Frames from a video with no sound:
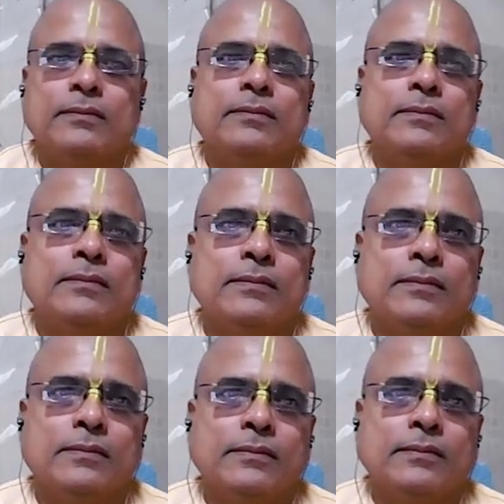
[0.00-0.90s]

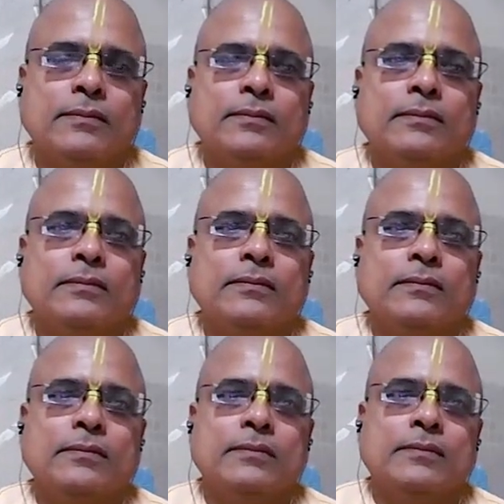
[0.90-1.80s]

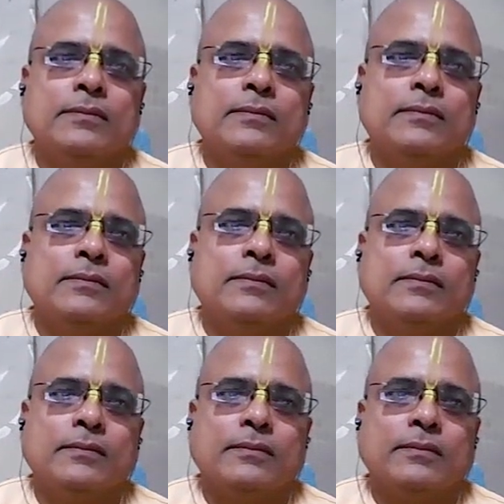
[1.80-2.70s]

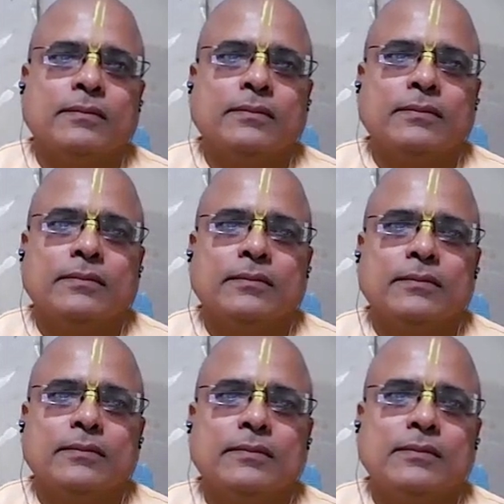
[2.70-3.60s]

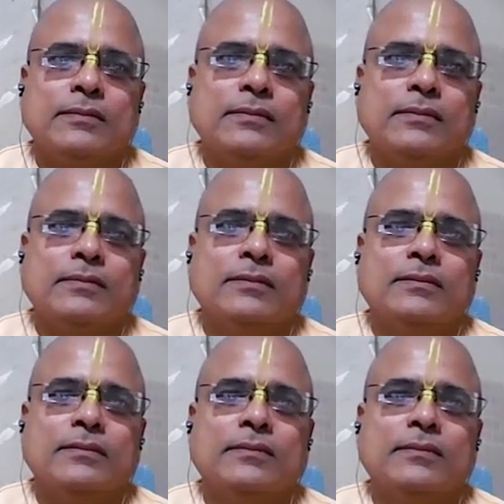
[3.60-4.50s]

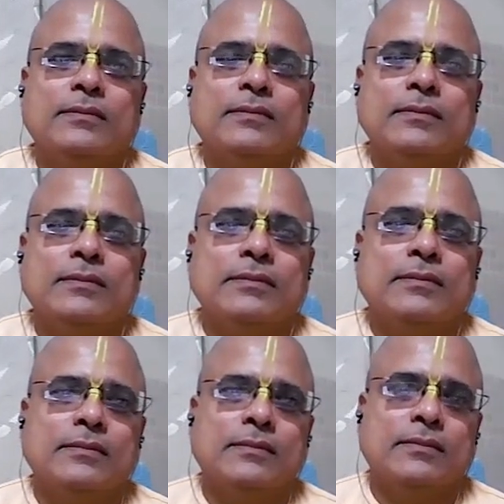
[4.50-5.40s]

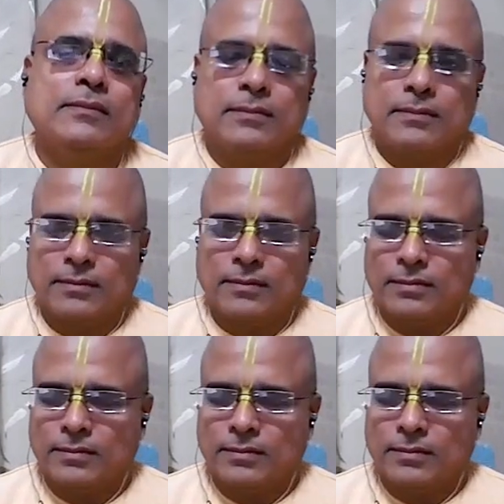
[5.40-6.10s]
(not speaking)